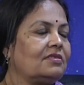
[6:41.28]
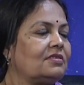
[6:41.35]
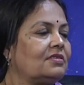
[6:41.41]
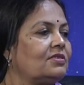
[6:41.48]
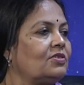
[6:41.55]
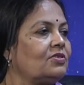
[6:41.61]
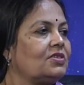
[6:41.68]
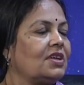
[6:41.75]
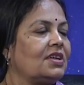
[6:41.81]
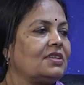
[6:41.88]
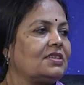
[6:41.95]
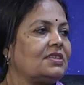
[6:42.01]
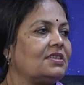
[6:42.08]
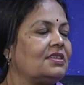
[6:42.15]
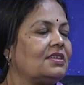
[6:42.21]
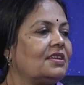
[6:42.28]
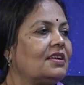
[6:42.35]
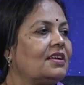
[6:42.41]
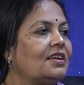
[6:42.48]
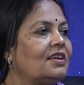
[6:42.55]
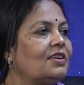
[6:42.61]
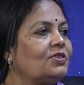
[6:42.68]
society.
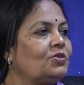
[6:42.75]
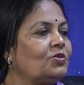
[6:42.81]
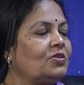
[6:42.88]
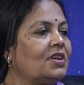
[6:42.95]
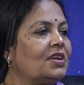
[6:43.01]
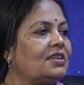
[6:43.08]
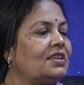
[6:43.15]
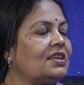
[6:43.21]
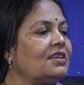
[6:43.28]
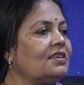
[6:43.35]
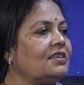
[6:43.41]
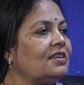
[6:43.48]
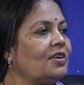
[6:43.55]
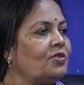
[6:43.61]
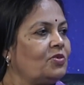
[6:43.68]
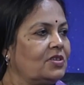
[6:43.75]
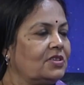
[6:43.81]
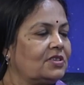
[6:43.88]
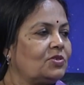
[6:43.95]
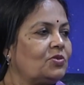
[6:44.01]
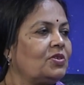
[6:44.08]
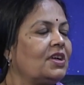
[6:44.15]
So that
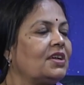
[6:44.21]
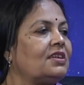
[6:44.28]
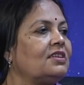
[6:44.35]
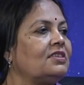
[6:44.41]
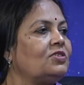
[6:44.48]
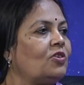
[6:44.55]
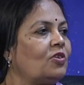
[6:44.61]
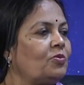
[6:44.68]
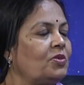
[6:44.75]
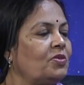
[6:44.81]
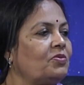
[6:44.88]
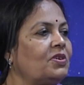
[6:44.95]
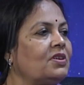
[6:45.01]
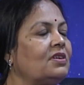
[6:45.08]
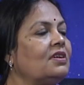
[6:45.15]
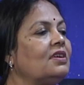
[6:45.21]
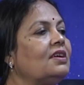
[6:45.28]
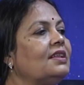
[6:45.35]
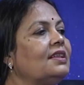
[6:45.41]
nowadays to get a job, even